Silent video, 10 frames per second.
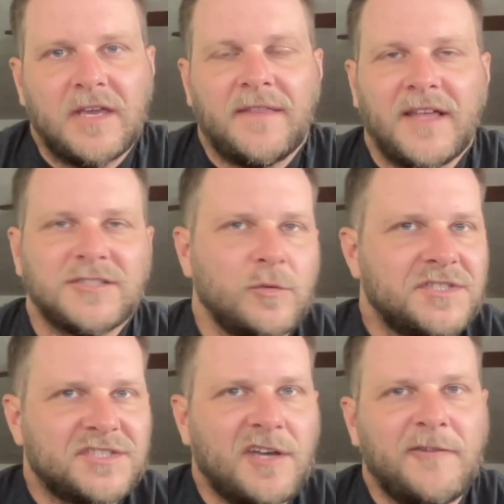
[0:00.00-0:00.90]
And that's
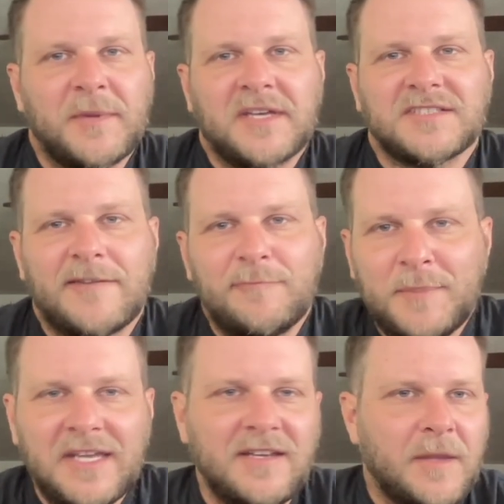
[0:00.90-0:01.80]
always tough because I've
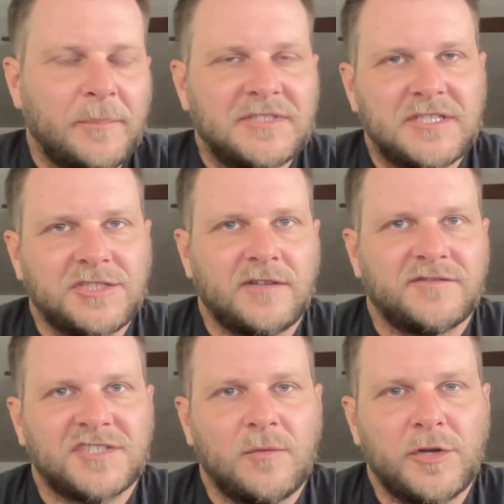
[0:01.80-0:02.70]
been in the position of
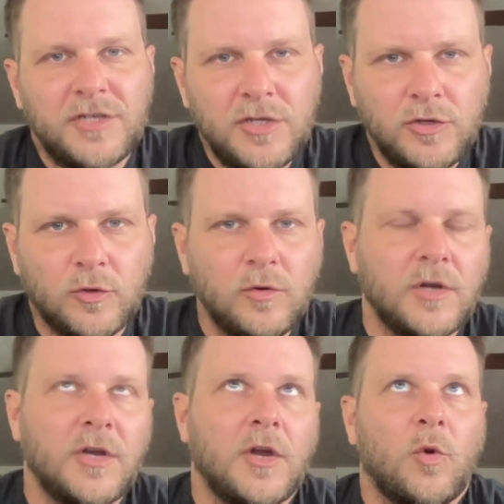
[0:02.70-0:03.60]
someone new
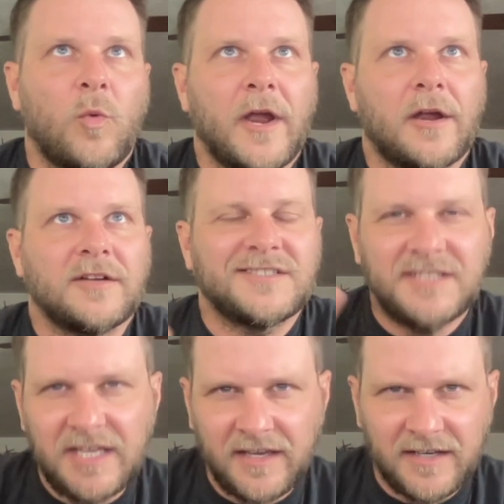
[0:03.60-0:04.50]
where
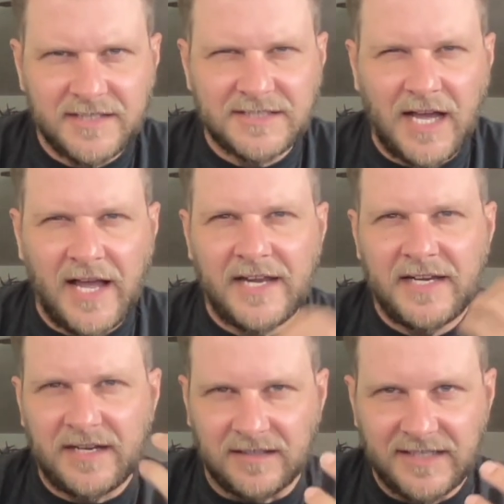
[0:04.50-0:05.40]
seeing a
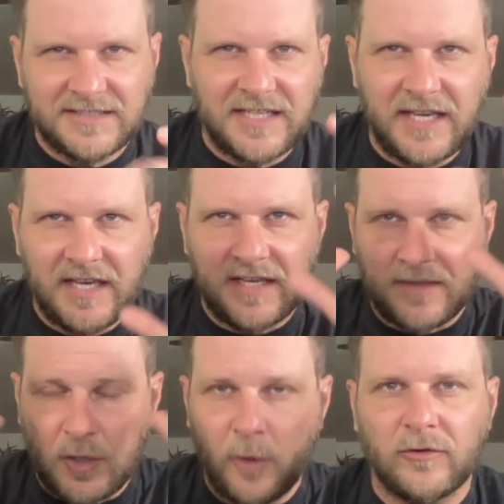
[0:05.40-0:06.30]
design and a listing
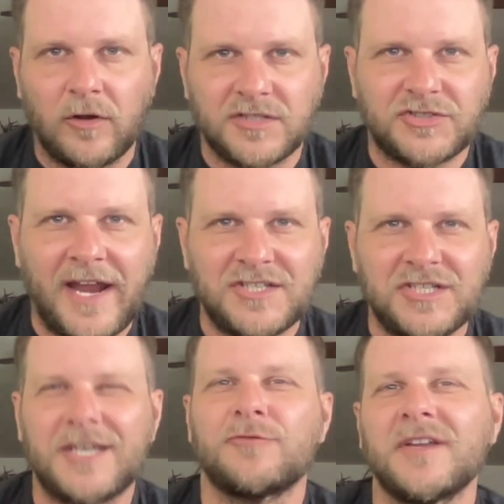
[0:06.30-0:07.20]
and the overall
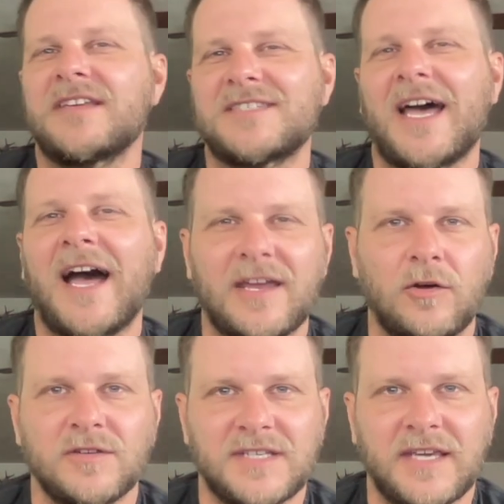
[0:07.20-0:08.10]
strategy can really tie it
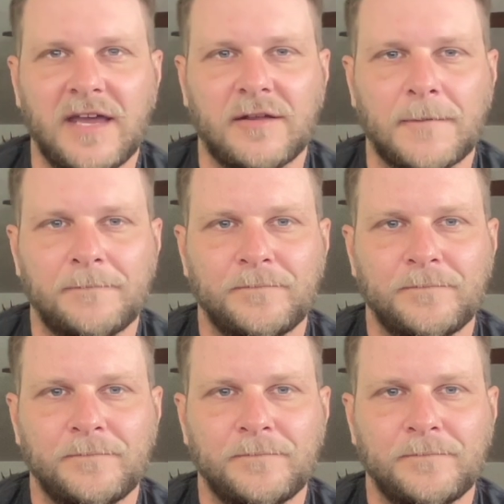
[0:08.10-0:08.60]
all together.